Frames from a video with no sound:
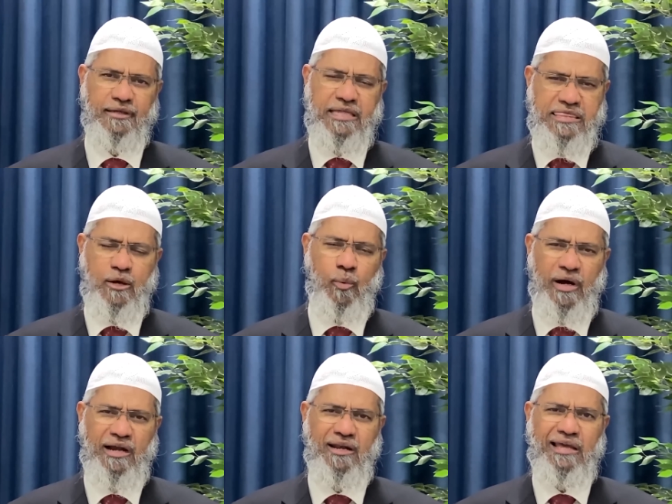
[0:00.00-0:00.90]
in the
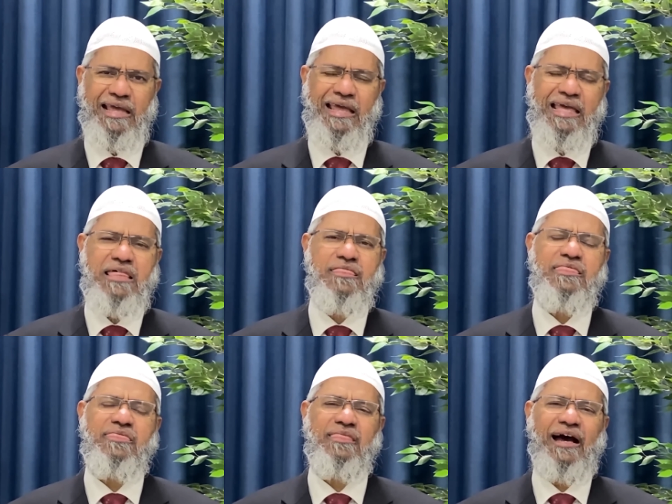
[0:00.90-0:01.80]
world is
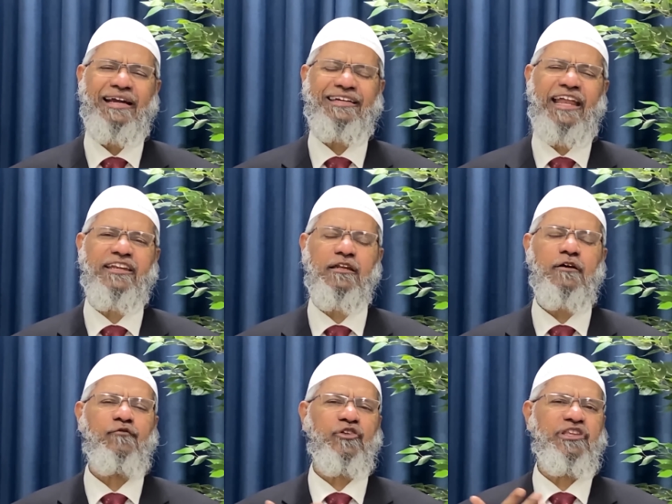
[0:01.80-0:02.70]
a test
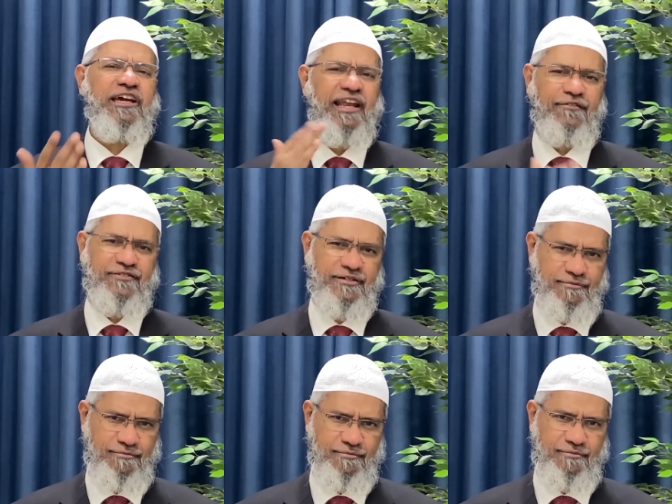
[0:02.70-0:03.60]
for the hereafter.
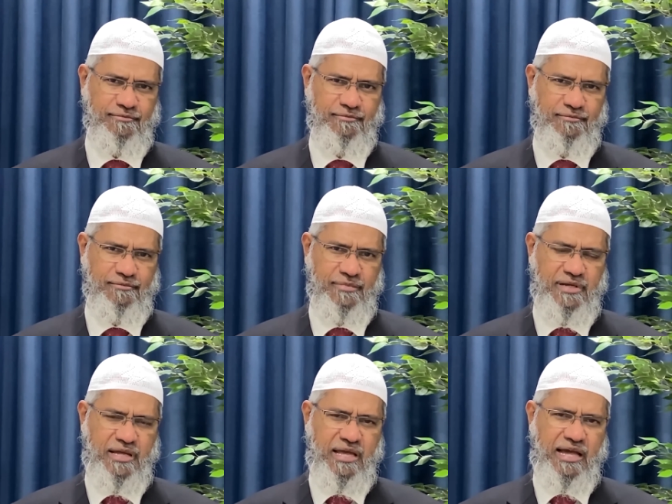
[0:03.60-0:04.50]

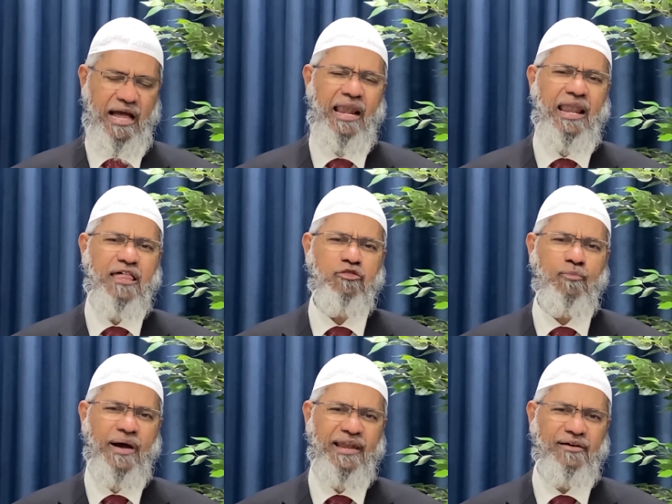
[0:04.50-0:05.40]
Allah
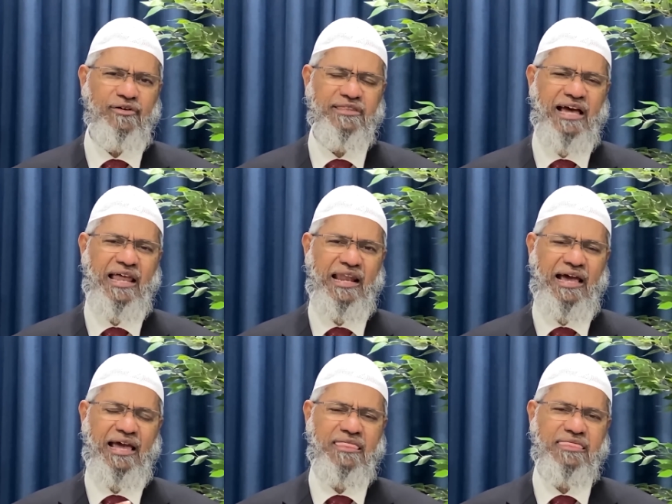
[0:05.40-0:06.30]
subhanahu wa
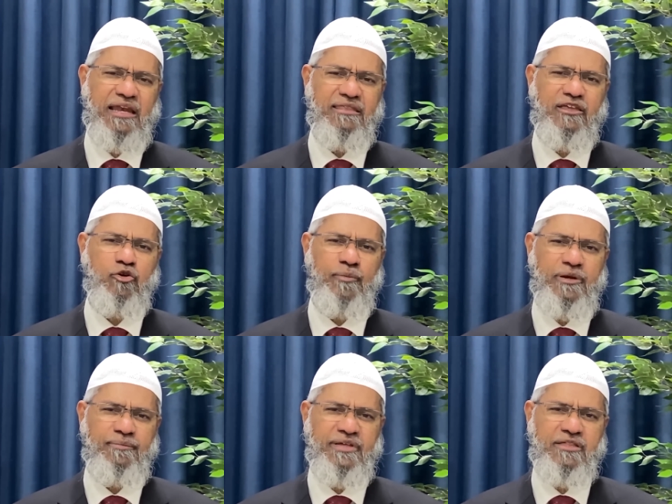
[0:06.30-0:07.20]
ta'ala has sent the
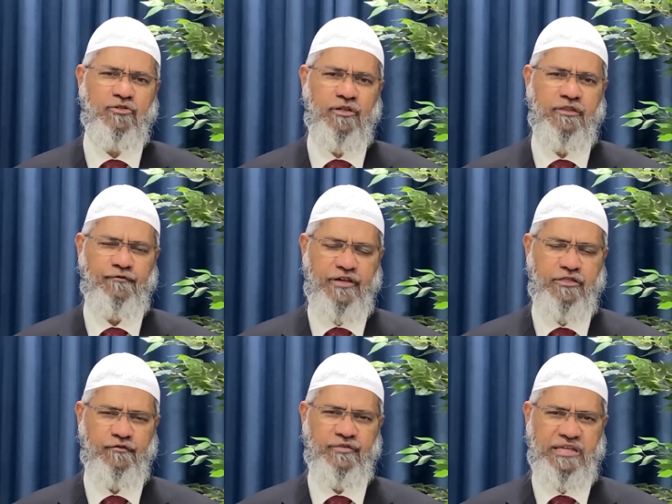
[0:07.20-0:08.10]
human being on the
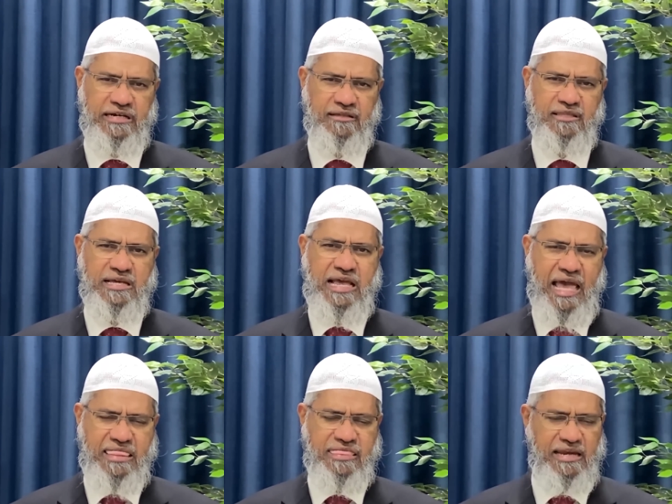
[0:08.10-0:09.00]
face of the earth,
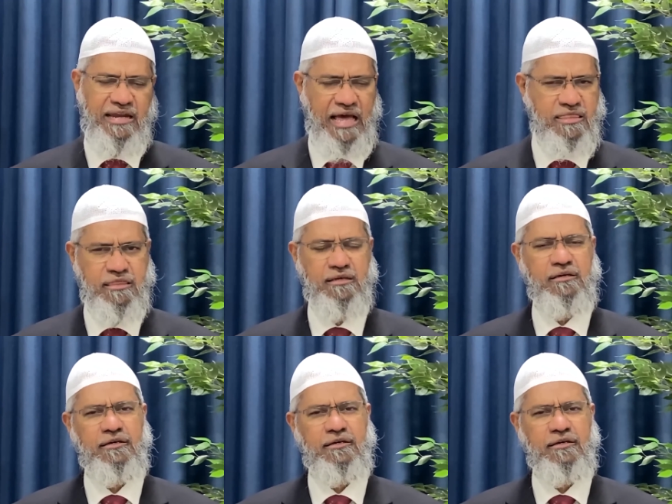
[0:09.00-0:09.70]
has sent us